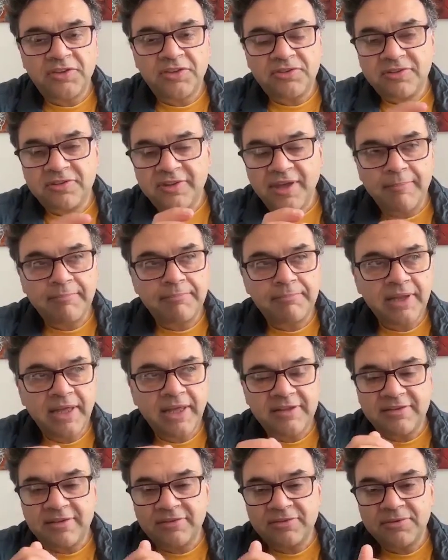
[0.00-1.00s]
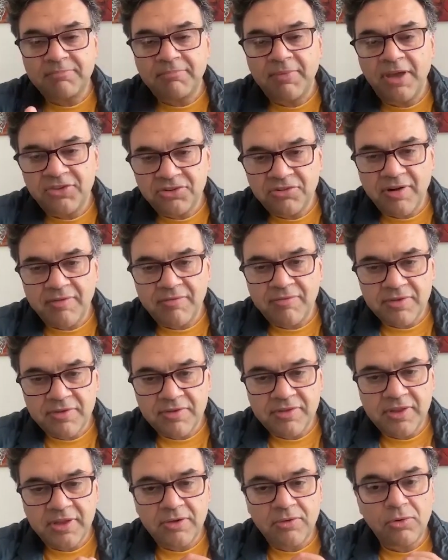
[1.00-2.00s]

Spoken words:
to template and to measure everything